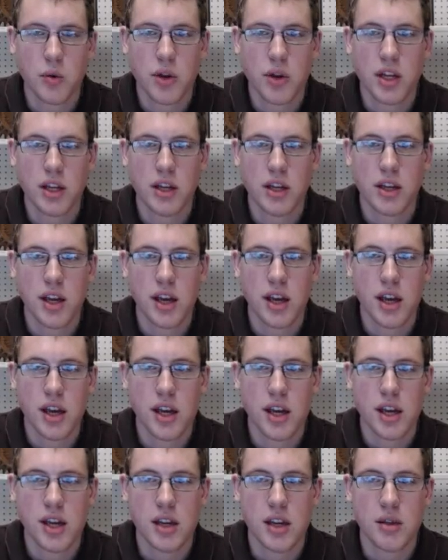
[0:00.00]
win
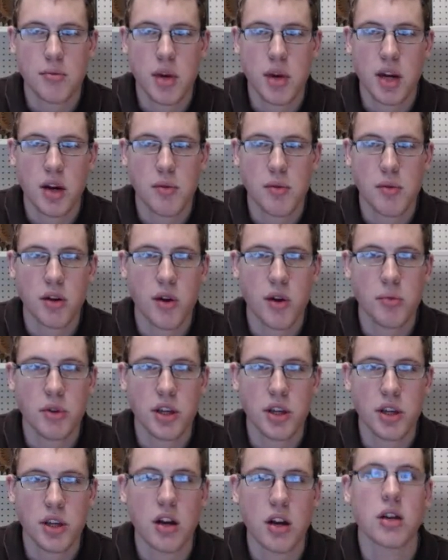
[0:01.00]
a MakerBot
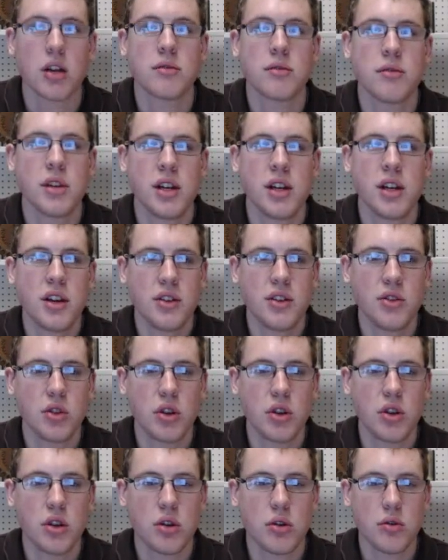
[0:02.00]
Replicator.
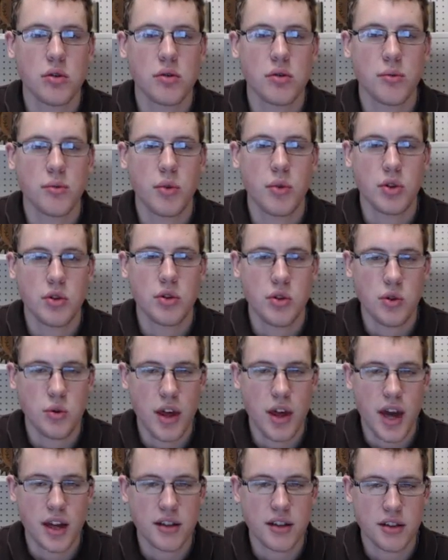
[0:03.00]
So do
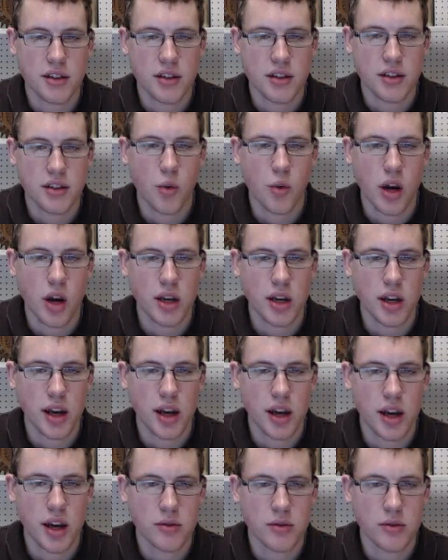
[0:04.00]
that right now.